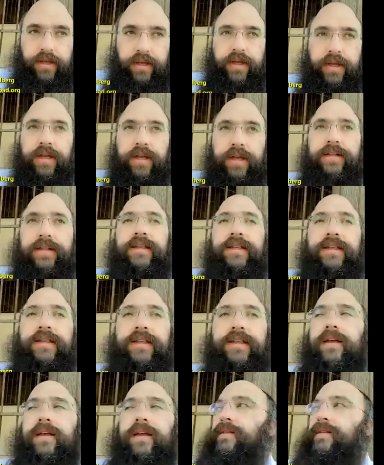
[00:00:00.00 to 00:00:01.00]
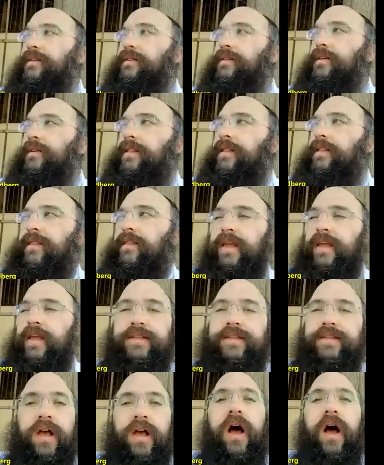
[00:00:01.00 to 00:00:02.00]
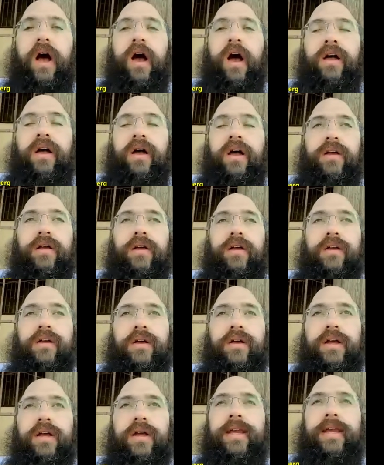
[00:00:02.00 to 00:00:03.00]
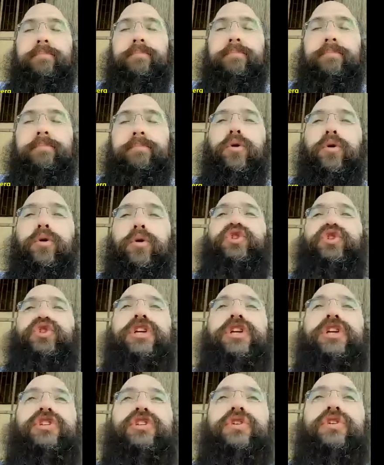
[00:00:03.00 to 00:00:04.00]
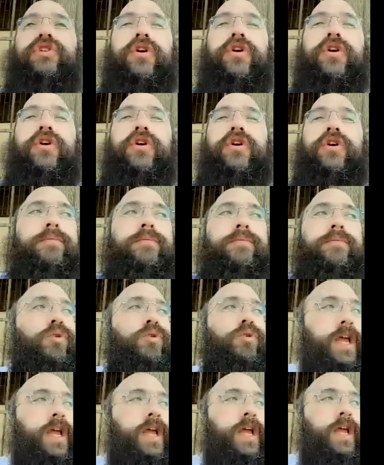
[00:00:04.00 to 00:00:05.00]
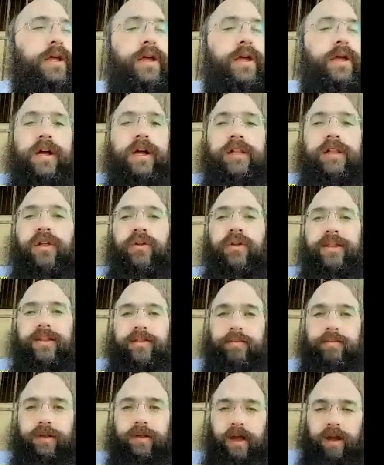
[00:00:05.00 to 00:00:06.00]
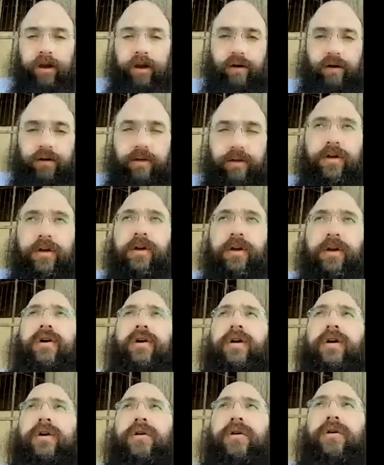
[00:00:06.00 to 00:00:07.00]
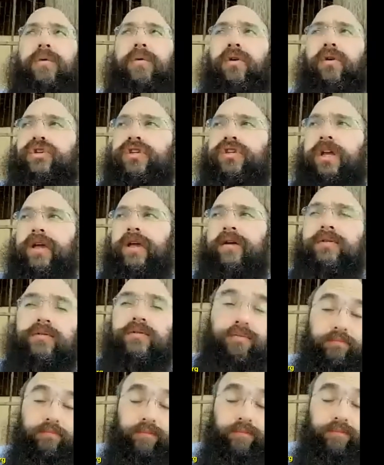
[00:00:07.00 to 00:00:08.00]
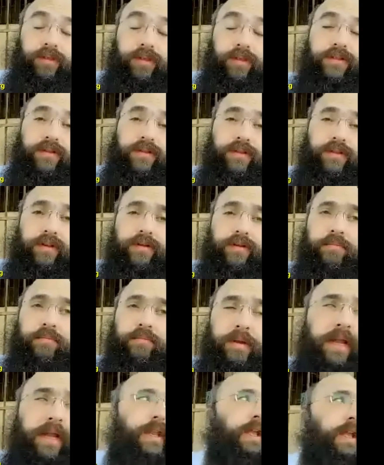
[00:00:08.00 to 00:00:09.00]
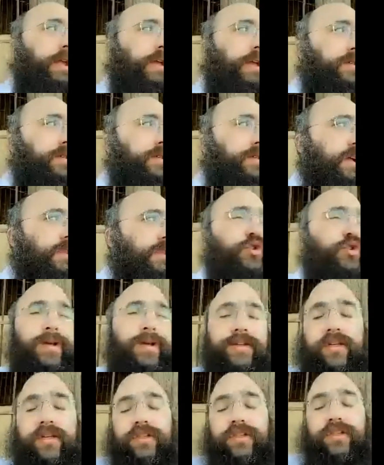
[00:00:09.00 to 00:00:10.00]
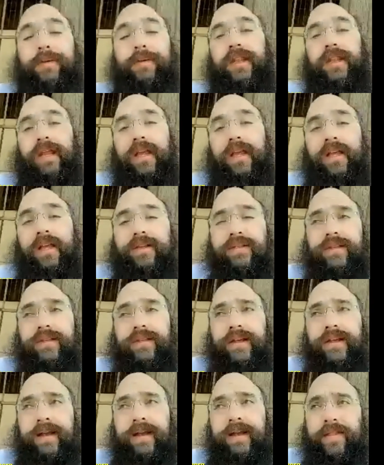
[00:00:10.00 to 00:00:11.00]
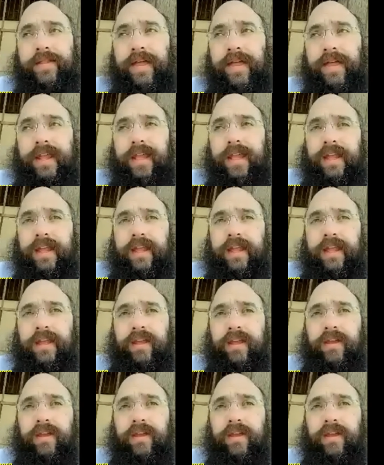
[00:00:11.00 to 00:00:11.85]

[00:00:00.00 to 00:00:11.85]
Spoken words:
It says that they saw ki boshesh Moshe loredet minahar. Moshe, the meaning is, not the translation, the meaning is that he